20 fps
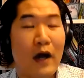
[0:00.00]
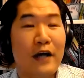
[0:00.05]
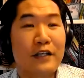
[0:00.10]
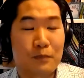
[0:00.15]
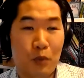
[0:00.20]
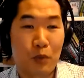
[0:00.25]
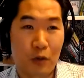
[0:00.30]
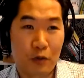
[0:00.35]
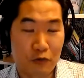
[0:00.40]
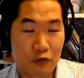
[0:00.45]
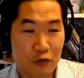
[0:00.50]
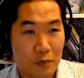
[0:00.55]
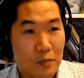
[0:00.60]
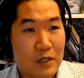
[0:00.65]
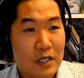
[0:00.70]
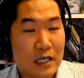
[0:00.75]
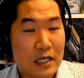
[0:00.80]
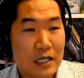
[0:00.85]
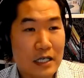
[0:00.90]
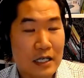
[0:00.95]
important for
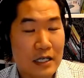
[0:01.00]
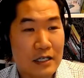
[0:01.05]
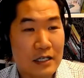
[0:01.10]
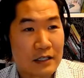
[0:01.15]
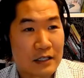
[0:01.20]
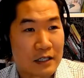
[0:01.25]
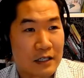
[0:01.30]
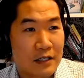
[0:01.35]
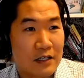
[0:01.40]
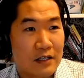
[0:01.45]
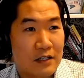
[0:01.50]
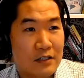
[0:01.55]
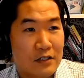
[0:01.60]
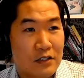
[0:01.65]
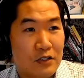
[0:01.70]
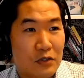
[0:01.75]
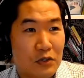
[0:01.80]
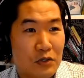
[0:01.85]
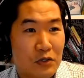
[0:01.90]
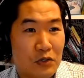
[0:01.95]
me
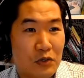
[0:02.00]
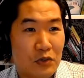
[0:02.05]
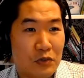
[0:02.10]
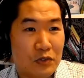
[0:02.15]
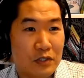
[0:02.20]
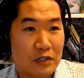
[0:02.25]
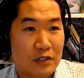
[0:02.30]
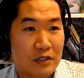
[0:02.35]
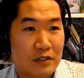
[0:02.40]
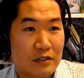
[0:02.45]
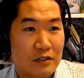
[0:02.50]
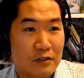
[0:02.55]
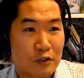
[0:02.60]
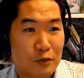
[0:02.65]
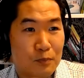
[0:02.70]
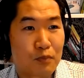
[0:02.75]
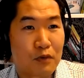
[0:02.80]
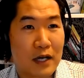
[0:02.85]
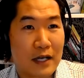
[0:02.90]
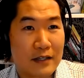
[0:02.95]
to
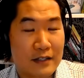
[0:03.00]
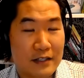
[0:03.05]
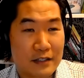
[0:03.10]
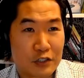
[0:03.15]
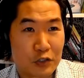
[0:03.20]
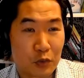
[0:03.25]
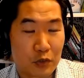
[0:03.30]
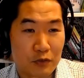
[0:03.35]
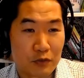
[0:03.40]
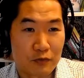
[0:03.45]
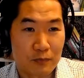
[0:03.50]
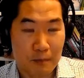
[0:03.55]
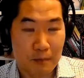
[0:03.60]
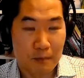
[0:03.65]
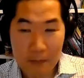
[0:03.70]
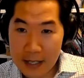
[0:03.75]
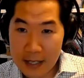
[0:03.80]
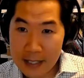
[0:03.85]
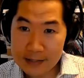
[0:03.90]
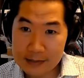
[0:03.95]
spread this sort of
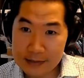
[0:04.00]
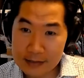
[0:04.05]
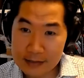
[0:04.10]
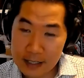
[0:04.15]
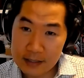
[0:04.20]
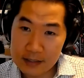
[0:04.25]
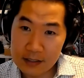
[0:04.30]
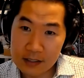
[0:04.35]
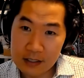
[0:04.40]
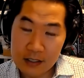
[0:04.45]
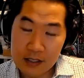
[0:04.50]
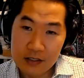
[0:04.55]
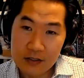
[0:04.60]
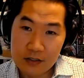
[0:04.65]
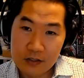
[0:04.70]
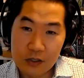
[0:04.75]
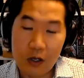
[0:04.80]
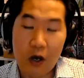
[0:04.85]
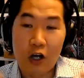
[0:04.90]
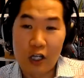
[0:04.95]
mindset
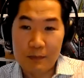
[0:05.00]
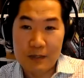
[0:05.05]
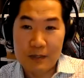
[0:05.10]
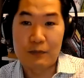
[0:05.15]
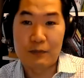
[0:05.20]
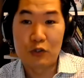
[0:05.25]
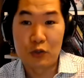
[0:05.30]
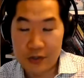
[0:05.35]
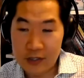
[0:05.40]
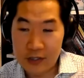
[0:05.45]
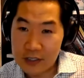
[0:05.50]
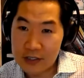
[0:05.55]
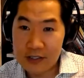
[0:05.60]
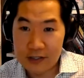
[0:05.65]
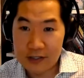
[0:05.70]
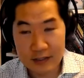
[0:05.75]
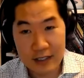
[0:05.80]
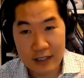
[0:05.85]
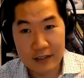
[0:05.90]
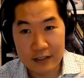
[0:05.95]
to all the people who are thinking
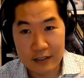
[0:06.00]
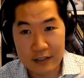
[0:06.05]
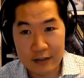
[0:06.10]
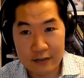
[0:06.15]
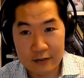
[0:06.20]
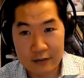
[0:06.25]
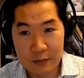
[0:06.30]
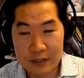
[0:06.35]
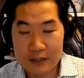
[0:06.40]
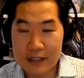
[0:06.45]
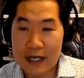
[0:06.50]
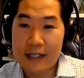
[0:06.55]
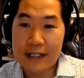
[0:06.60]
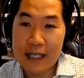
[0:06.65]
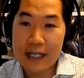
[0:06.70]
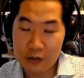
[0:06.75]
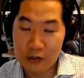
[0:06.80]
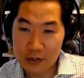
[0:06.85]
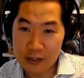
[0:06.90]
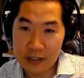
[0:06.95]
these ideas, because I
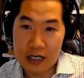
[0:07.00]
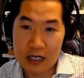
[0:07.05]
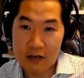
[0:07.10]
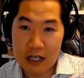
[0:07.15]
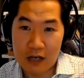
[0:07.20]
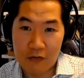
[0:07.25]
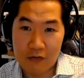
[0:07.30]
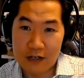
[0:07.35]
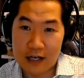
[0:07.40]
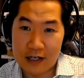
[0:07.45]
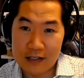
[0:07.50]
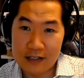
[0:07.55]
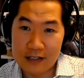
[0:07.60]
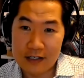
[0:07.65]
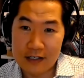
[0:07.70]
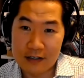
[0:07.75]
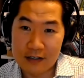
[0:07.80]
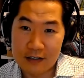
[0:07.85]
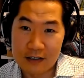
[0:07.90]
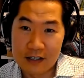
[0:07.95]
can't look at every
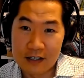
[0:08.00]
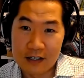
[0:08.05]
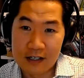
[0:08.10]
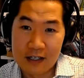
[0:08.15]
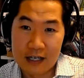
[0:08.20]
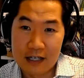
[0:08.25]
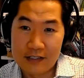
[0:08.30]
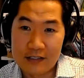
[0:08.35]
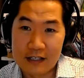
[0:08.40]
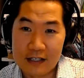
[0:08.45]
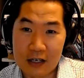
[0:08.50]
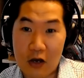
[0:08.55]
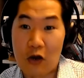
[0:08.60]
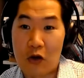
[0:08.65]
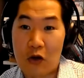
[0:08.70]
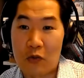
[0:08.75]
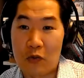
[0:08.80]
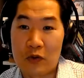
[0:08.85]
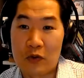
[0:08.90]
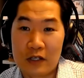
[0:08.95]
idea and say,
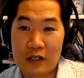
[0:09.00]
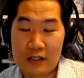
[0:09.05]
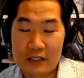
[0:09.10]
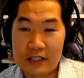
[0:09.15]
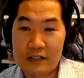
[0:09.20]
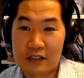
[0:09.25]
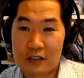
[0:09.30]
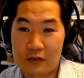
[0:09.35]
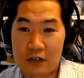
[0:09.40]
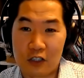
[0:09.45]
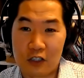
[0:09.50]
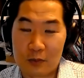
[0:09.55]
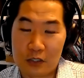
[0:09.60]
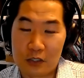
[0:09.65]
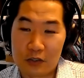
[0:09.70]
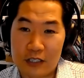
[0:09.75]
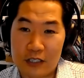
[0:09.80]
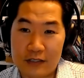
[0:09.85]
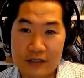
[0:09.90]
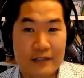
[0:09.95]
oh, these are
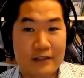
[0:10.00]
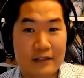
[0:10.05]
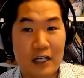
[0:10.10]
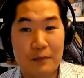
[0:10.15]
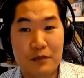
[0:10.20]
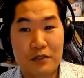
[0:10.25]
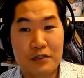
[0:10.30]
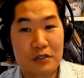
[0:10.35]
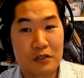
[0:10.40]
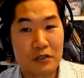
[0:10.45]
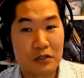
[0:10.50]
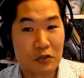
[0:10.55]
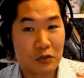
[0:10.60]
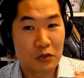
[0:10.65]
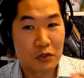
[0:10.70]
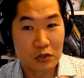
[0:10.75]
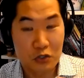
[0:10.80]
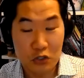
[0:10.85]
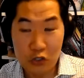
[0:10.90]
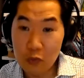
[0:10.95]
vulnerabilities. It's up to
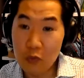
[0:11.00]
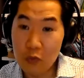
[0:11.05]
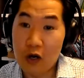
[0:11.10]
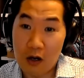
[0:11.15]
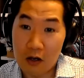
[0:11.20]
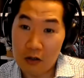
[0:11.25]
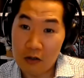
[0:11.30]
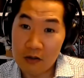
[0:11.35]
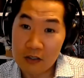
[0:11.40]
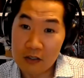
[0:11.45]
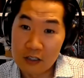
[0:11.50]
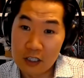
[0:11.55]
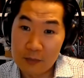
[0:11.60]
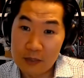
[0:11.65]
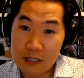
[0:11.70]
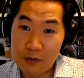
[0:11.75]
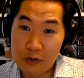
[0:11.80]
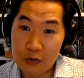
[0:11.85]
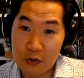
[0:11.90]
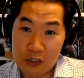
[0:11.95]
you all, the
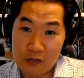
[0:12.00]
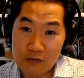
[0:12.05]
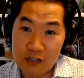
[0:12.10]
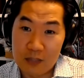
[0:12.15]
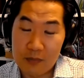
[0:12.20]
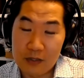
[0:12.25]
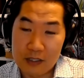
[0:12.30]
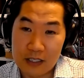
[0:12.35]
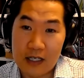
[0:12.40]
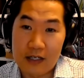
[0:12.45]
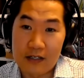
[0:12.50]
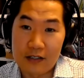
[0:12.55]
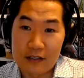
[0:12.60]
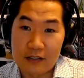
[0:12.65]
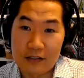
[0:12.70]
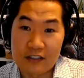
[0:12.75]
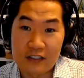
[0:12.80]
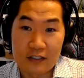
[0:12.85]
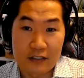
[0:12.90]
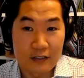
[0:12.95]
people who are developing
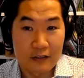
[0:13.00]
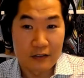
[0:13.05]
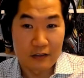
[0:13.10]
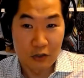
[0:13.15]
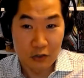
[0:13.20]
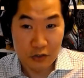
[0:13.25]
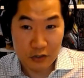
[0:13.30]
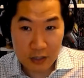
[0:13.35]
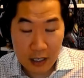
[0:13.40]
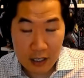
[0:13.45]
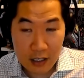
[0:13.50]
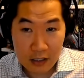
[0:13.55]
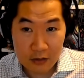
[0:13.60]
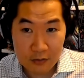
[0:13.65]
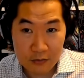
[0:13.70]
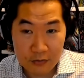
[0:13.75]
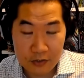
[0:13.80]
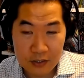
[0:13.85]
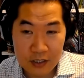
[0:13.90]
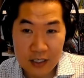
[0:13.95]
ideas
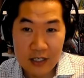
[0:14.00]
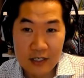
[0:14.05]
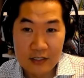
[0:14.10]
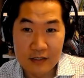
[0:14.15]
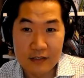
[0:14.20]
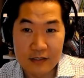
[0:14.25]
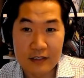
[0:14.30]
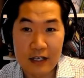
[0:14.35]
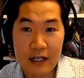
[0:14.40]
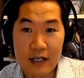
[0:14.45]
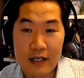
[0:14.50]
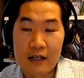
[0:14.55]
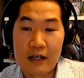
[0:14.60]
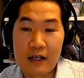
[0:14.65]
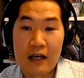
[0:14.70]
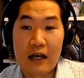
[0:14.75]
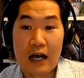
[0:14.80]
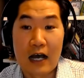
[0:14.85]
yourselves, to say,